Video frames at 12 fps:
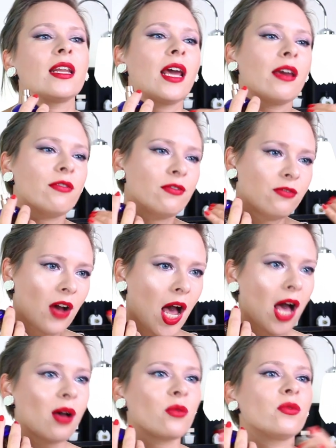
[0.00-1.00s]
and I
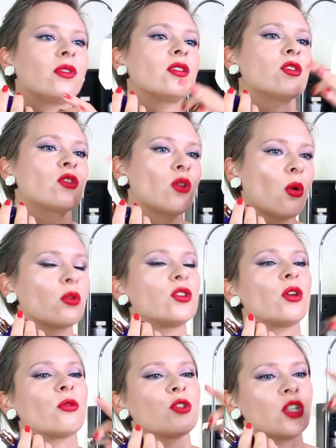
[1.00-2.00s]
found the
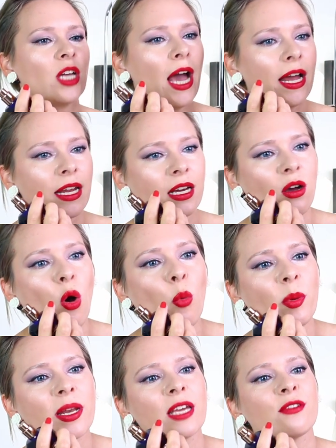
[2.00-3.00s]
salty oceanic
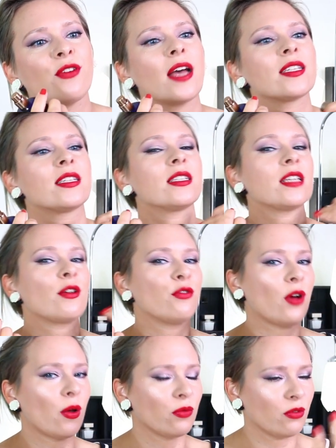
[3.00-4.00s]
opening facets, I
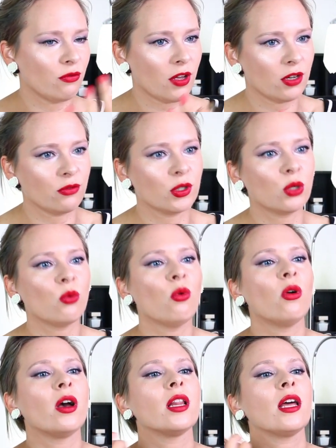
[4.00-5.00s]
found the vetiver
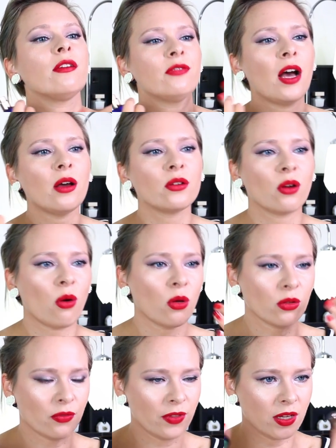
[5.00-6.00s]
oil, I found
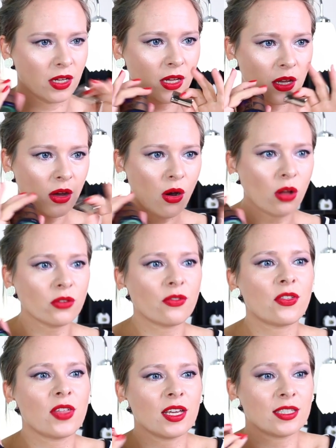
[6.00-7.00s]
all of
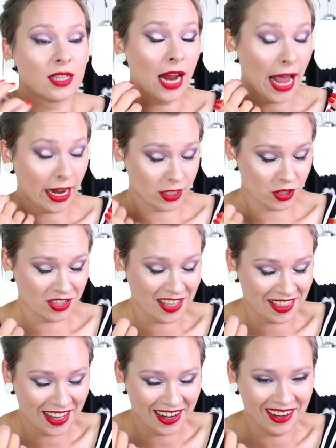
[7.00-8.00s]
the things that are actually
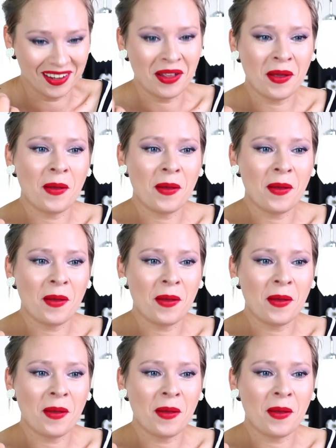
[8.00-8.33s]
there.